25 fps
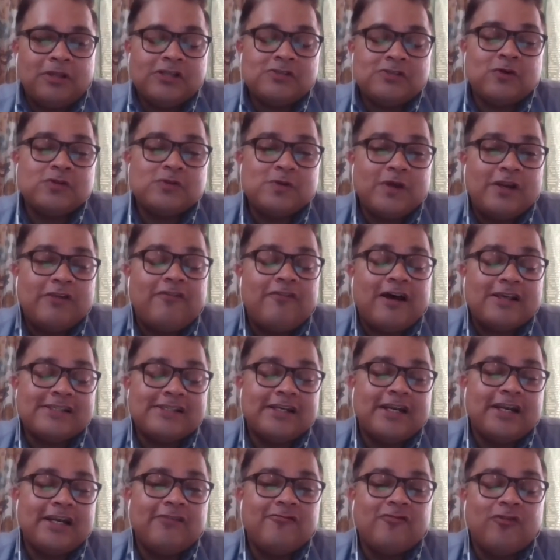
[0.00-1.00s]
very
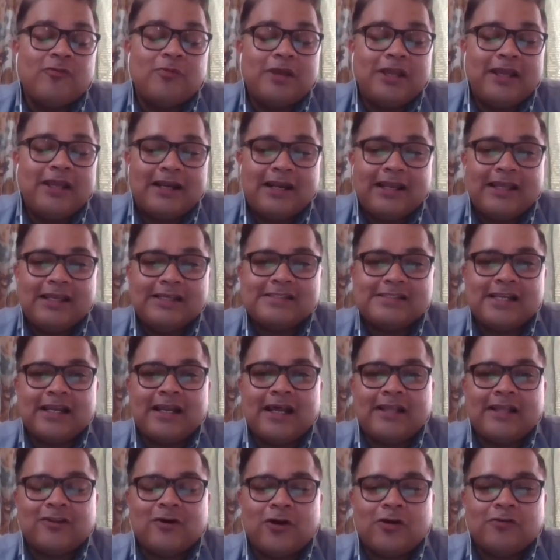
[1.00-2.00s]
fascinating for me, at least, and
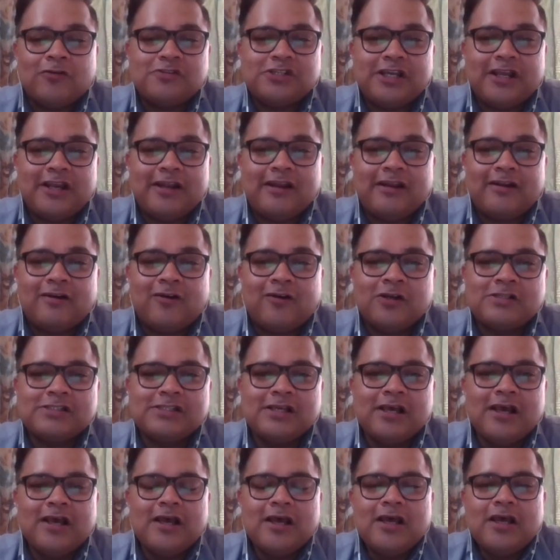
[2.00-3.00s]
I thought of sharing it across.
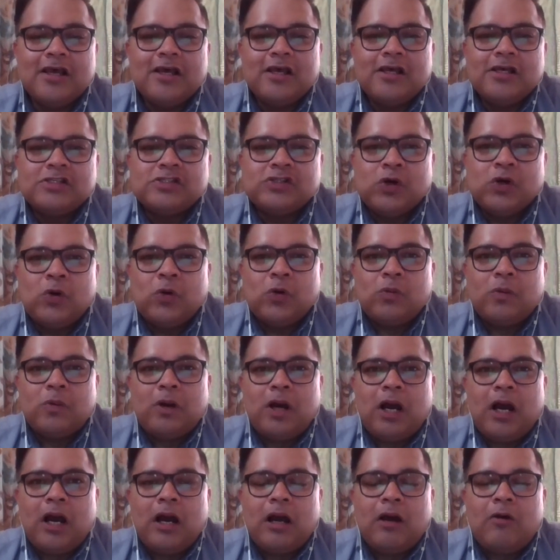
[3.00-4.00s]
So
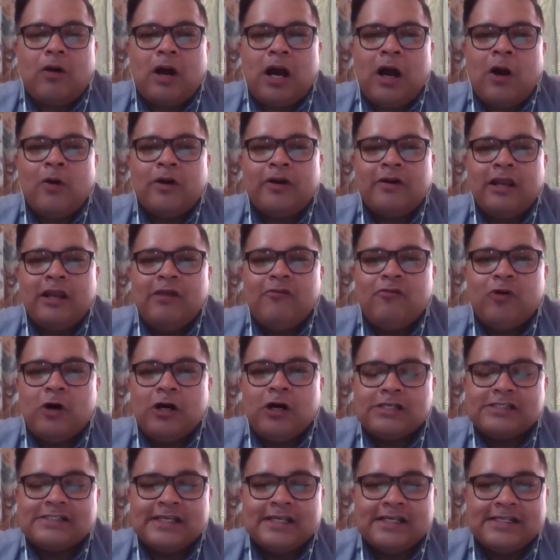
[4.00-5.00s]
how it really
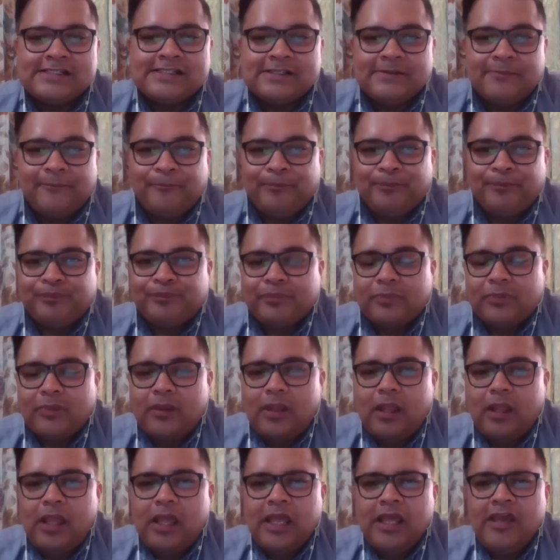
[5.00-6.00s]
works is,
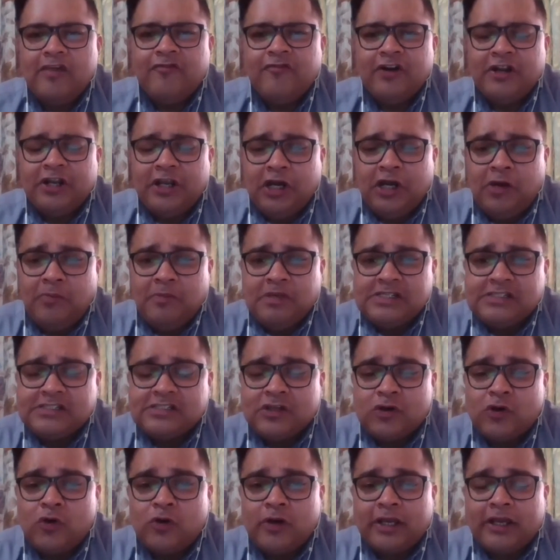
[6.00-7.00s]
if a term is
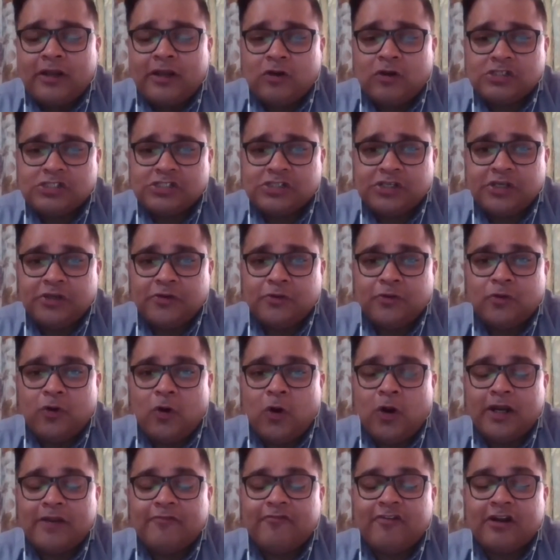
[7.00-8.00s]
thrown across to you,
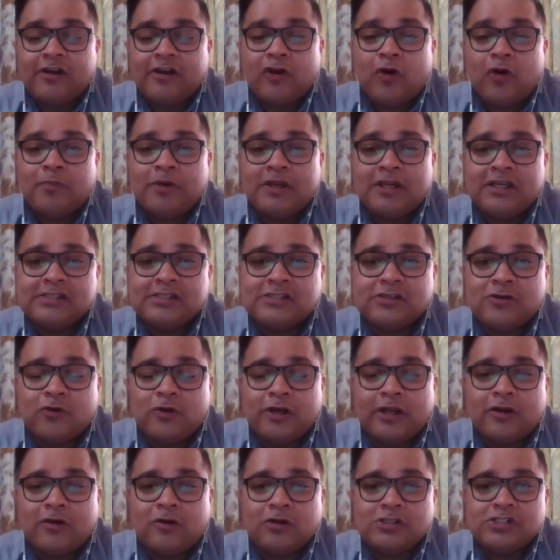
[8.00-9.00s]
or if a topic is thrown
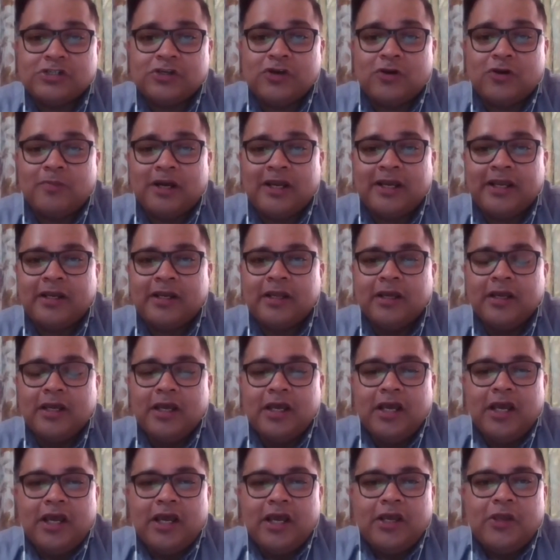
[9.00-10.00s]
across to your mind,
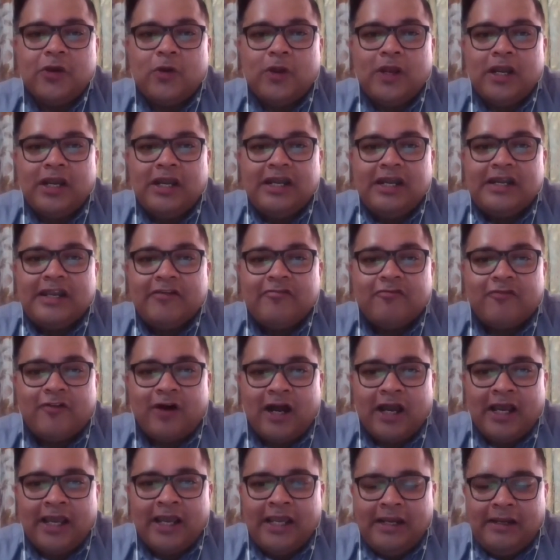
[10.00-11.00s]
you can
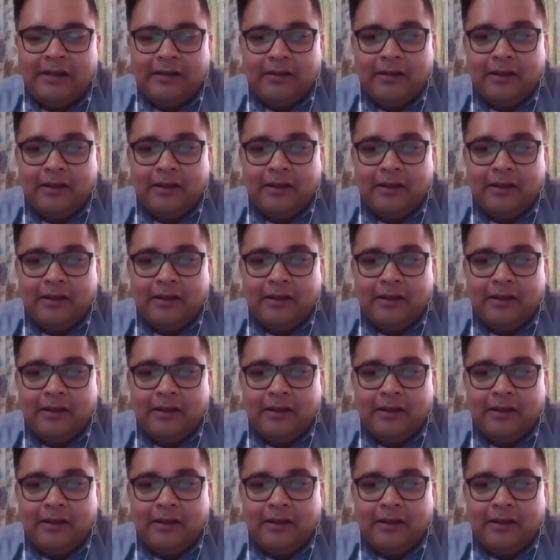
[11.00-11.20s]
divide